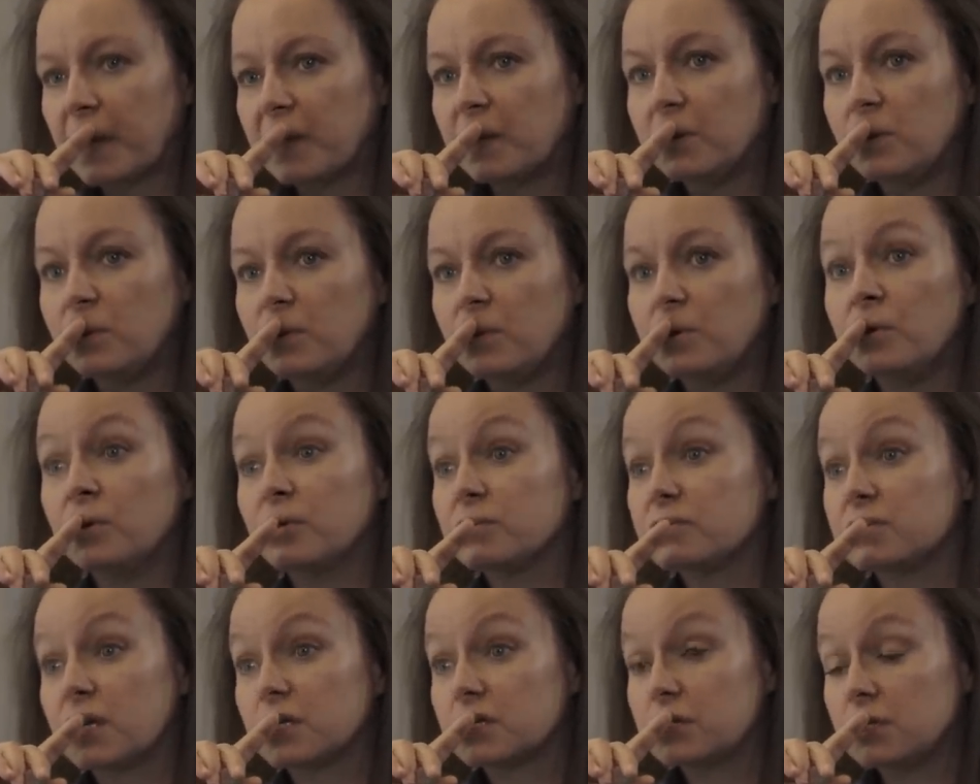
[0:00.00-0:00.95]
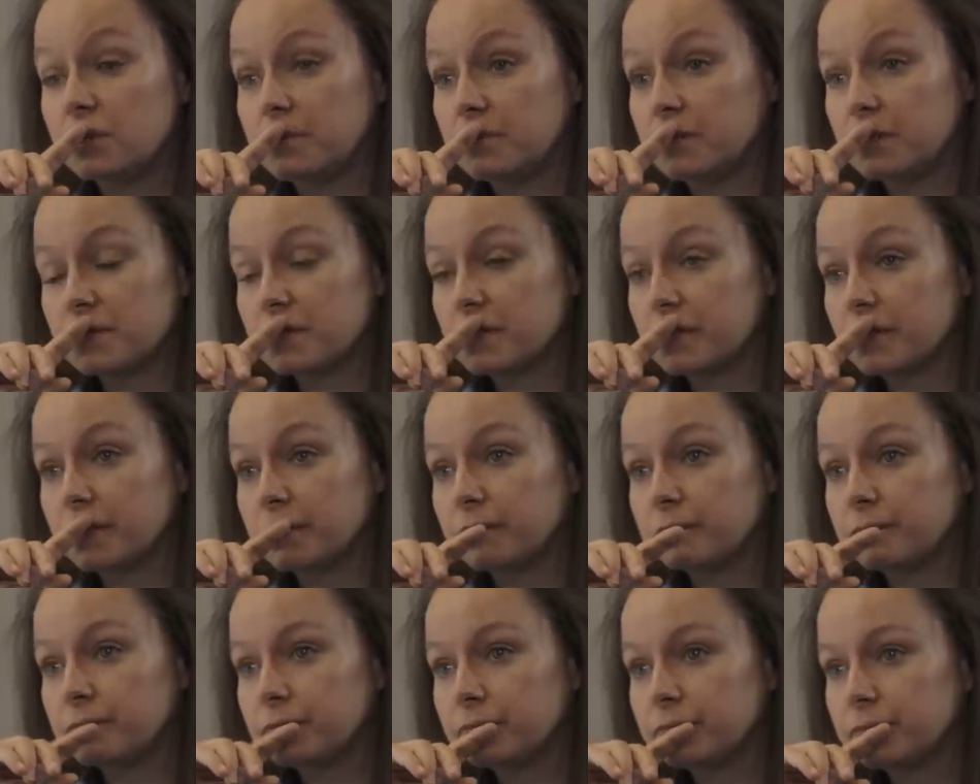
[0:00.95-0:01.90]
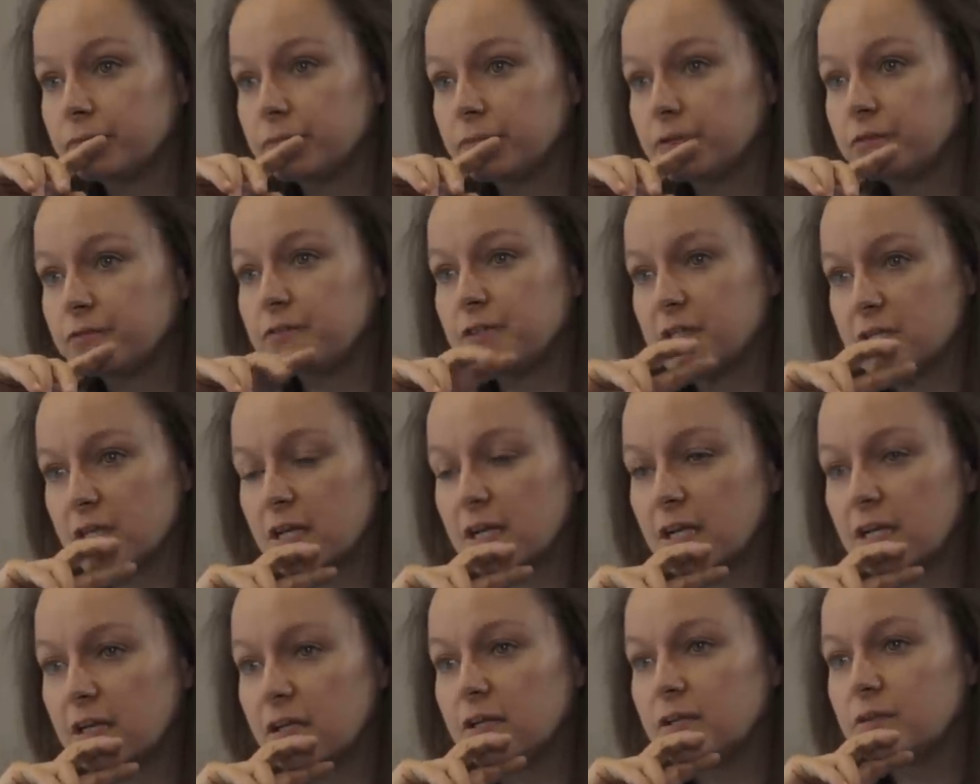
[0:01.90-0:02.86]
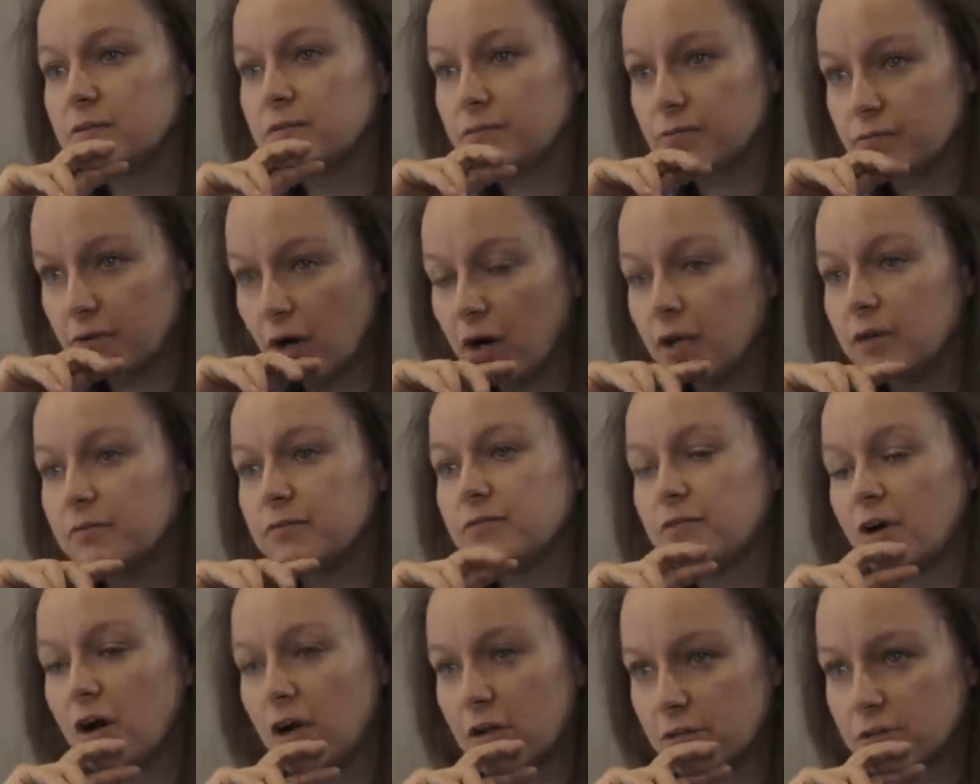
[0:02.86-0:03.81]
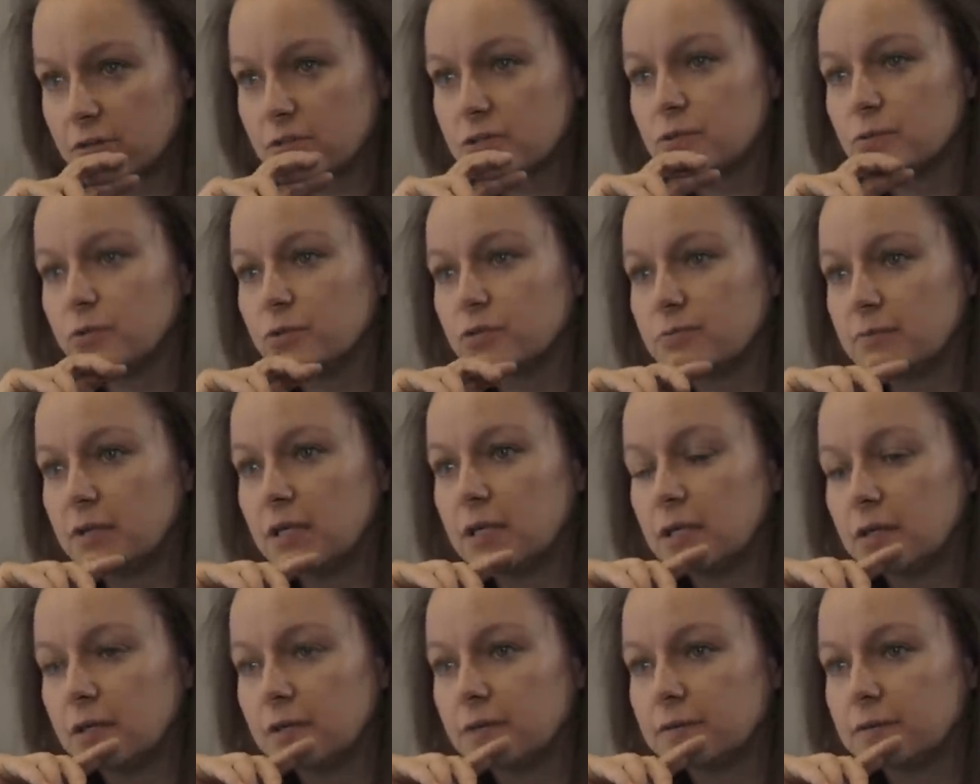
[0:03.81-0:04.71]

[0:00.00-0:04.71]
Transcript: N not sexually abused, no. But physically, vi violence towards me, yeah.